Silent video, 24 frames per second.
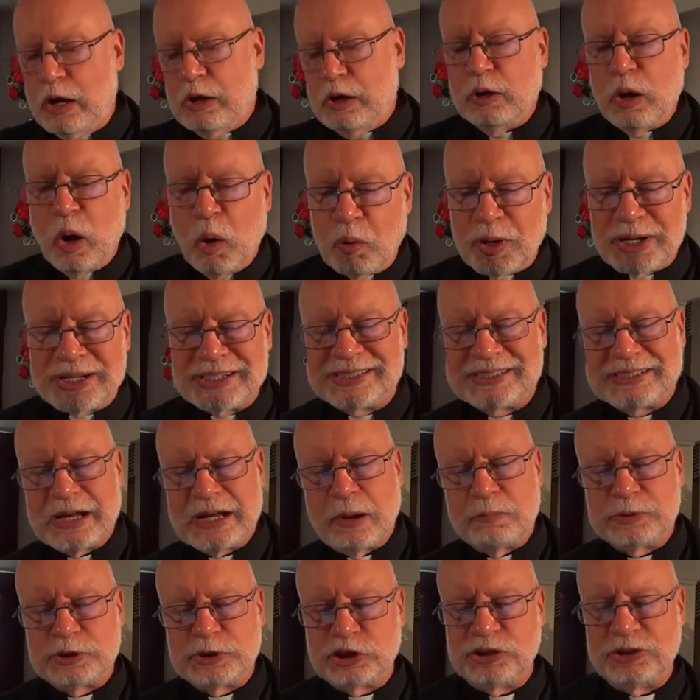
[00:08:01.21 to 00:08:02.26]
no
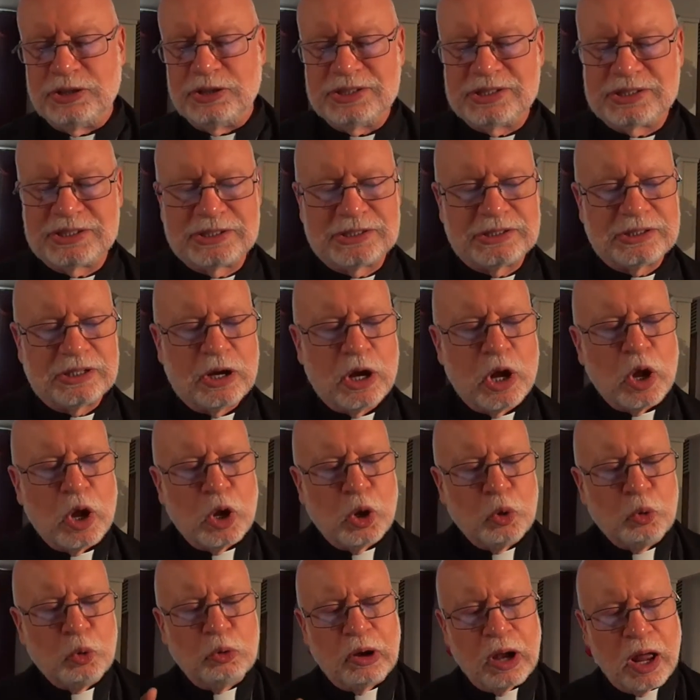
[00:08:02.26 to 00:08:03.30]
exceptions,
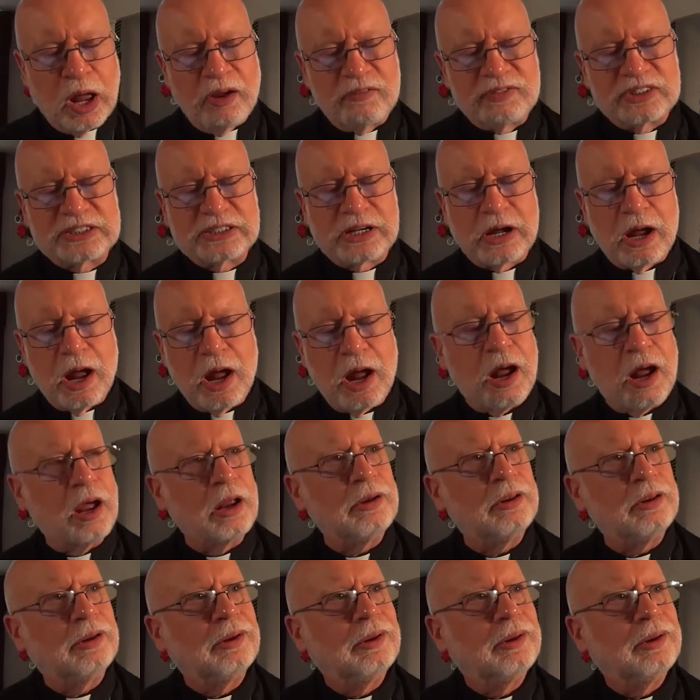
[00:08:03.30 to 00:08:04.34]
who loves God,
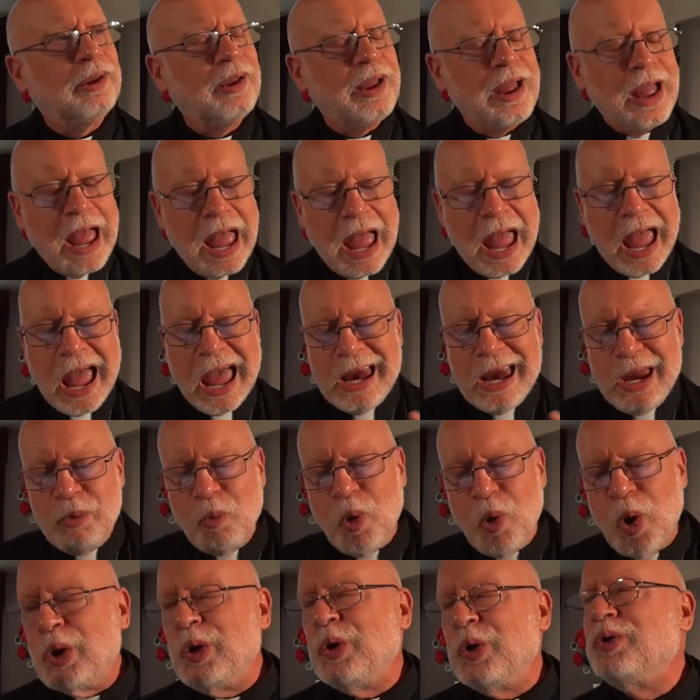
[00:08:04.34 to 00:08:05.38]

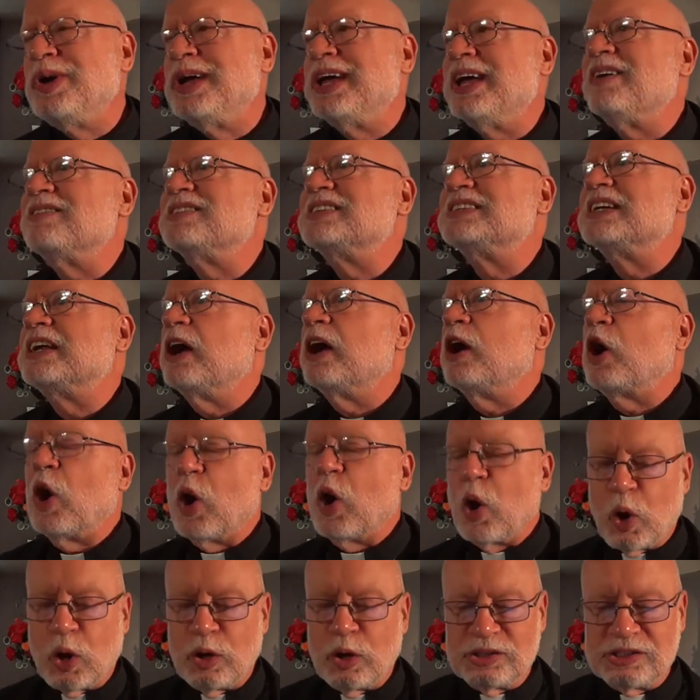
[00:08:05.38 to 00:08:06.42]
anyone who gives their
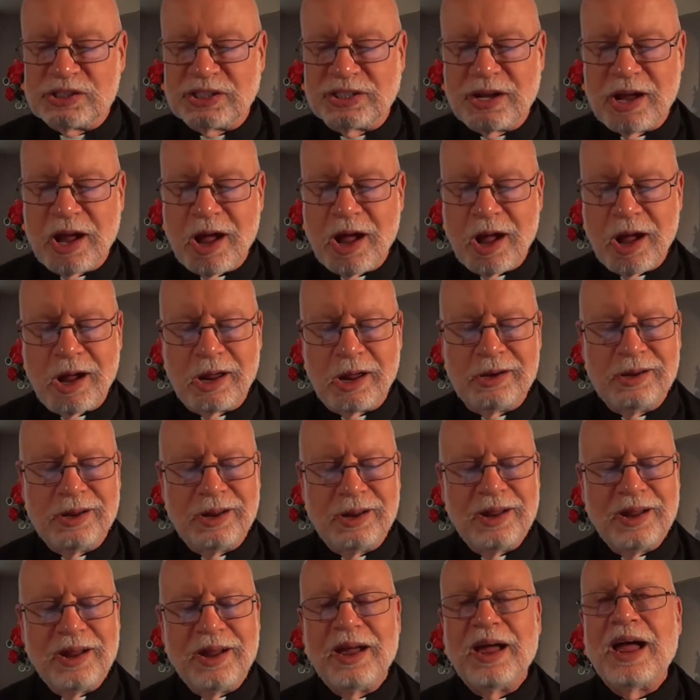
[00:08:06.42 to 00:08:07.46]
heart to God,
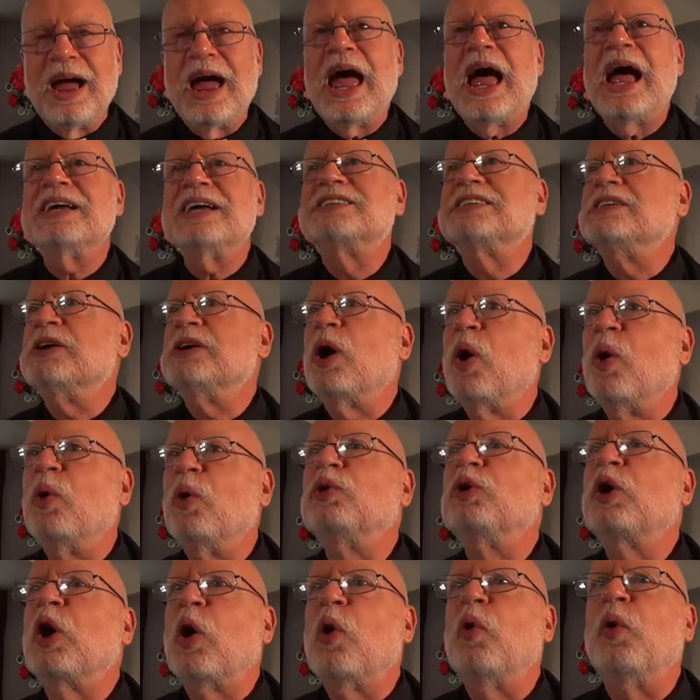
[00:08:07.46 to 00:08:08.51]
has an
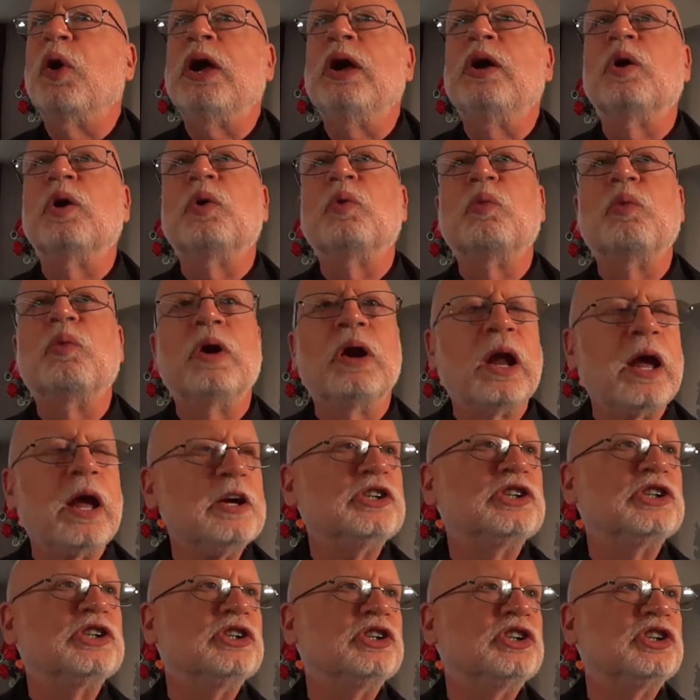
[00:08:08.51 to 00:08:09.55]
ongoing
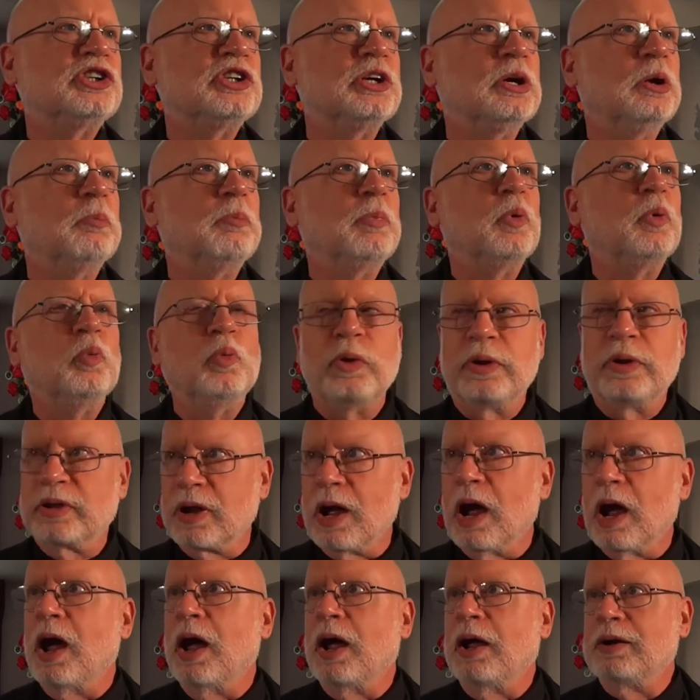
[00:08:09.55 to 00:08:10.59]
relationship with
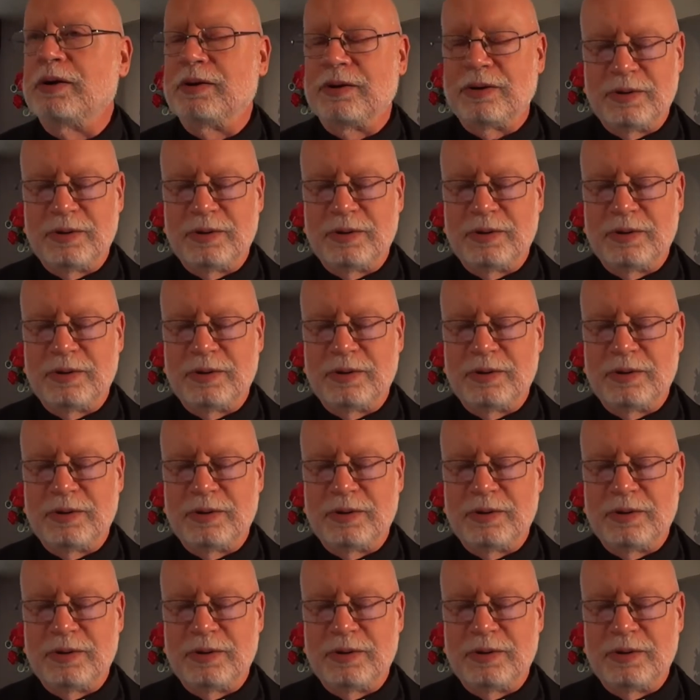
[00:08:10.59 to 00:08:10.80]
God.